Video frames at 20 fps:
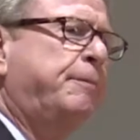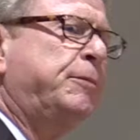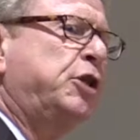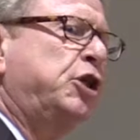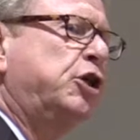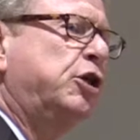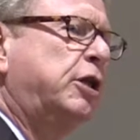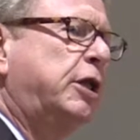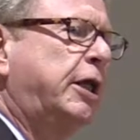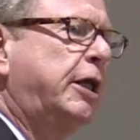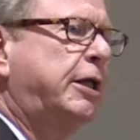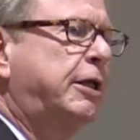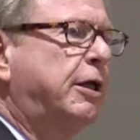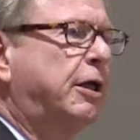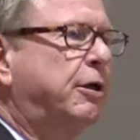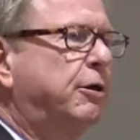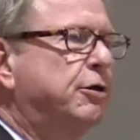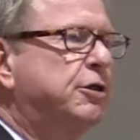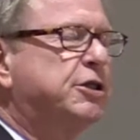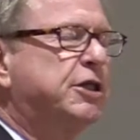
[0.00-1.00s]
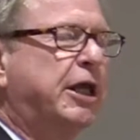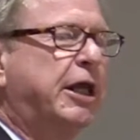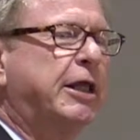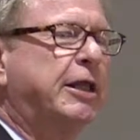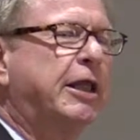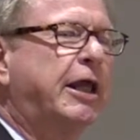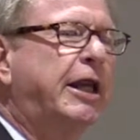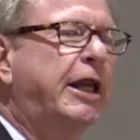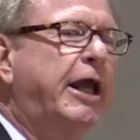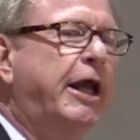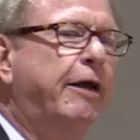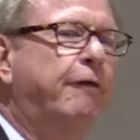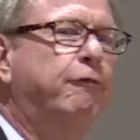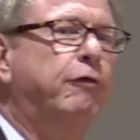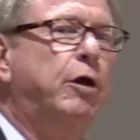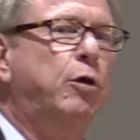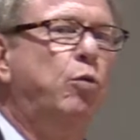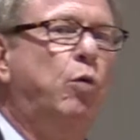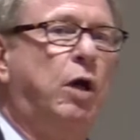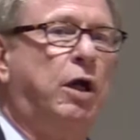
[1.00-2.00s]
you need to understand that
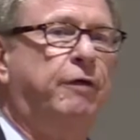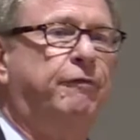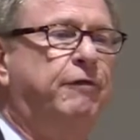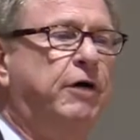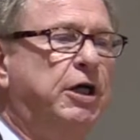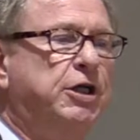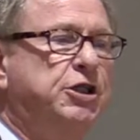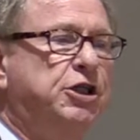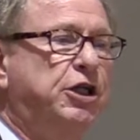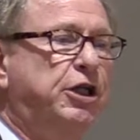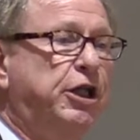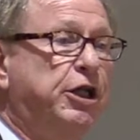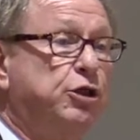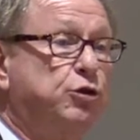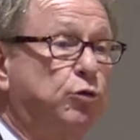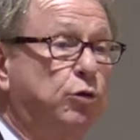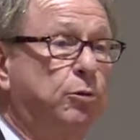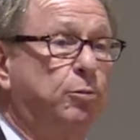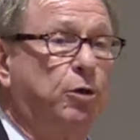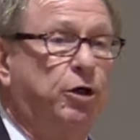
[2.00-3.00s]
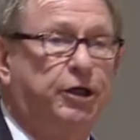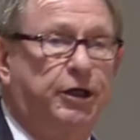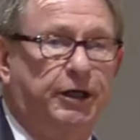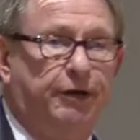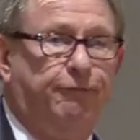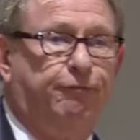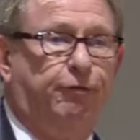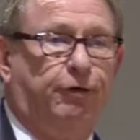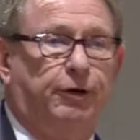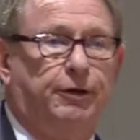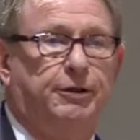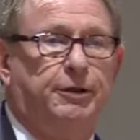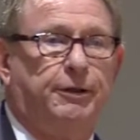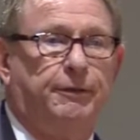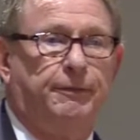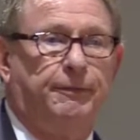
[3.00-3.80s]
every one of us in this room are different.